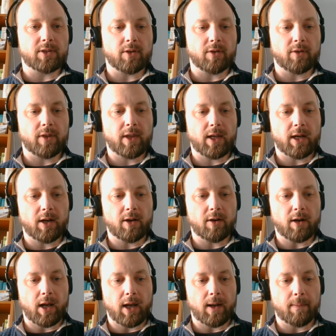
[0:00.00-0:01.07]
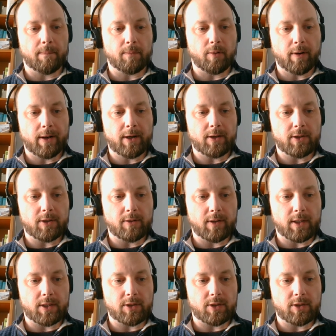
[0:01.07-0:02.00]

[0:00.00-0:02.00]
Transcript: are there prior to any